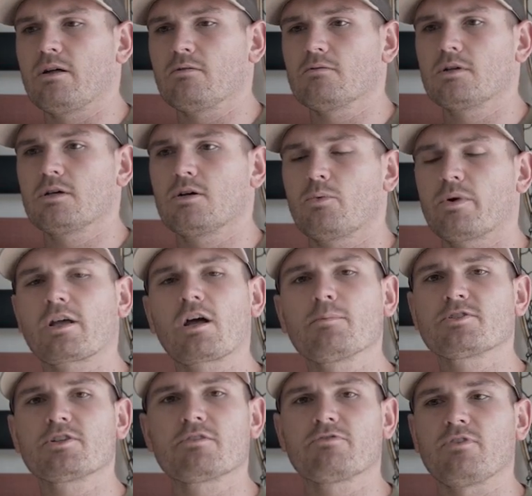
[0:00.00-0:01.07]
Well, when
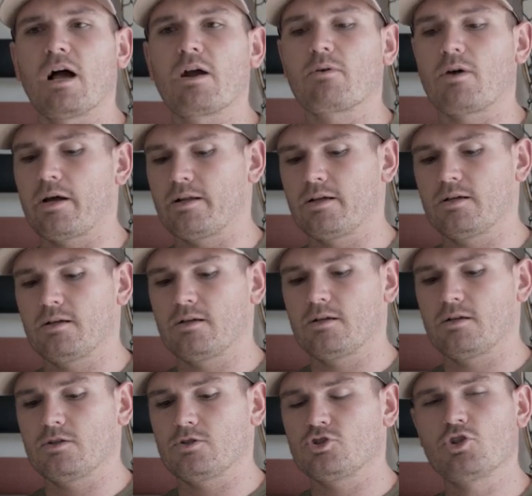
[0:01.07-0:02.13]
it comes to your fly rod,
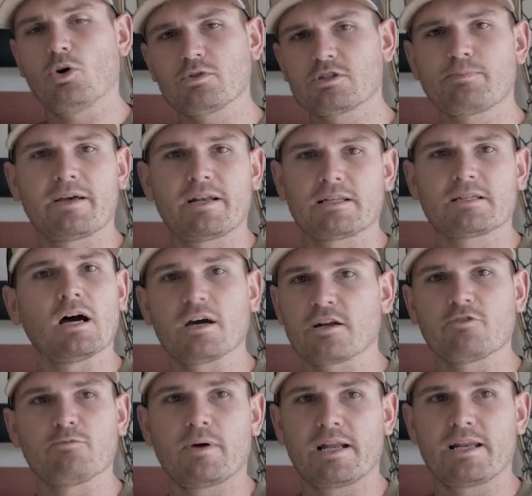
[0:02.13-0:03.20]
don't spend a
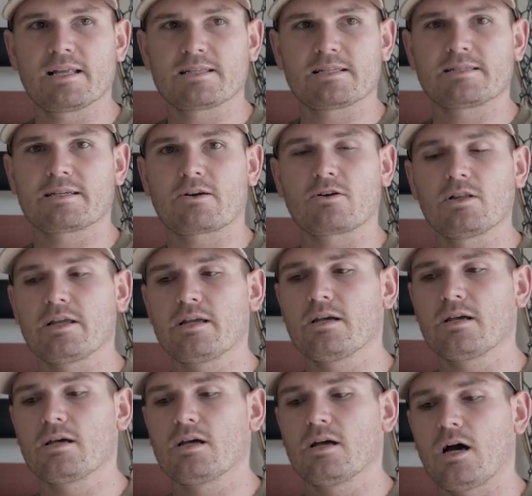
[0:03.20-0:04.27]
ton of money
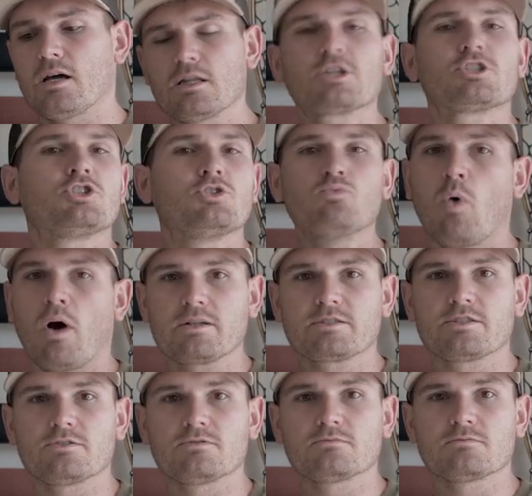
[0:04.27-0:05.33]
necessarily unless you
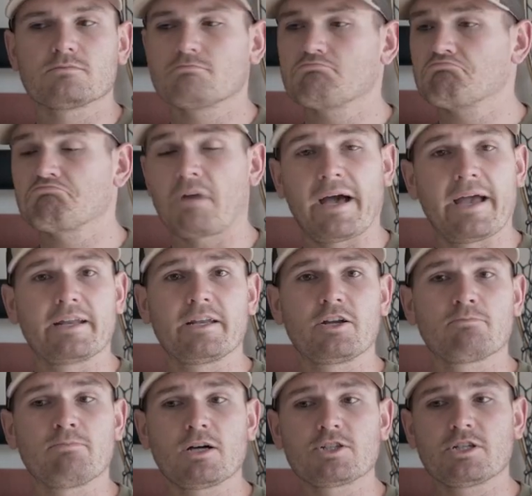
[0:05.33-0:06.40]
want to. High
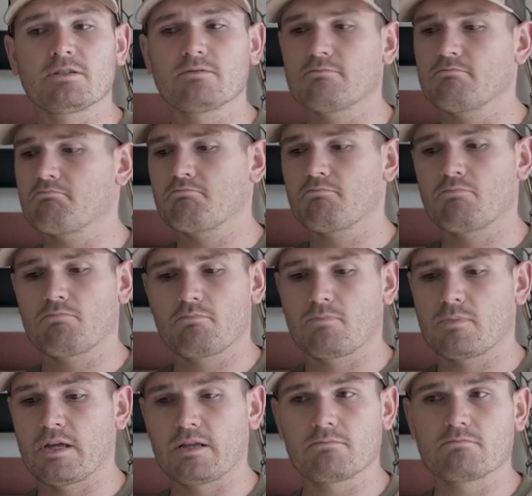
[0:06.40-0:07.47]
end of your budget,
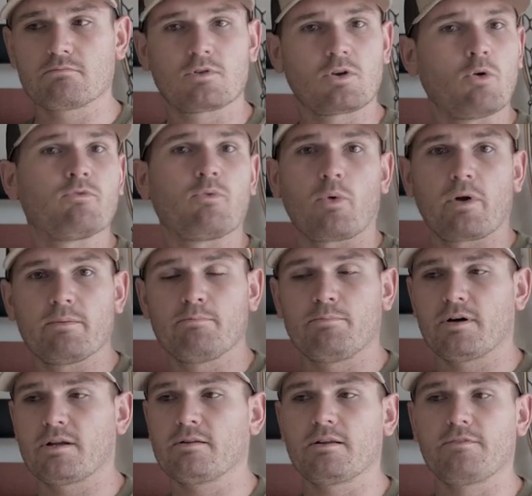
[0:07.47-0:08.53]
then go for it.
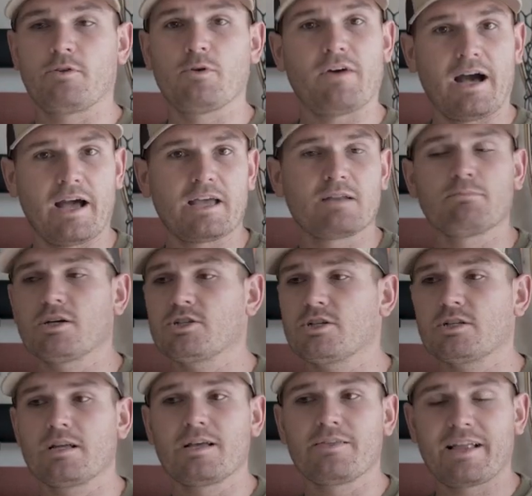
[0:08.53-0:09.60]
But if you have a high end
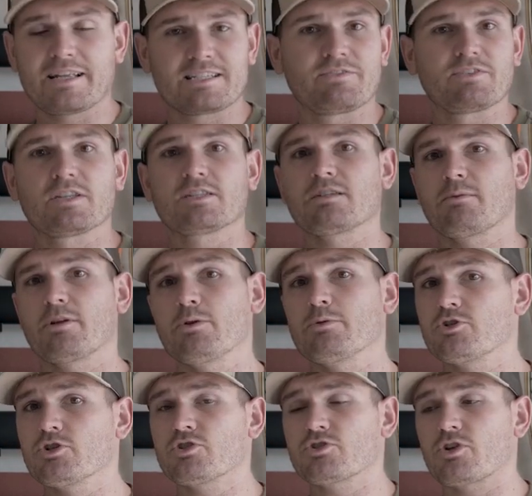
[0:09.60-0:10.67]
budget, that's different than
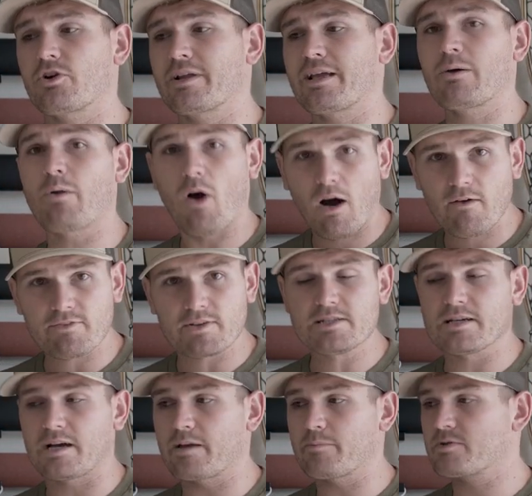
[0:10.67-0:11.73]
somebody who's just starting out
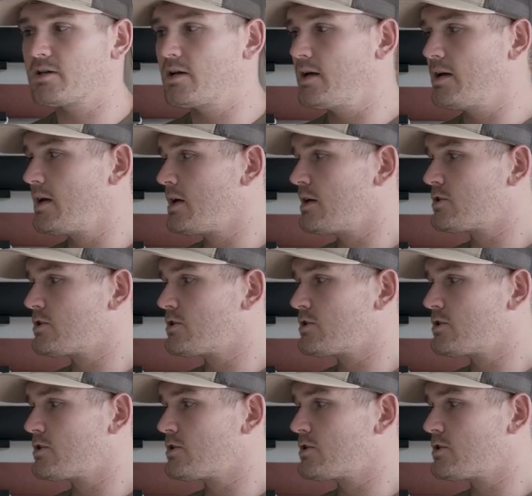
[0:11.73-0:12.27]
oftentimes.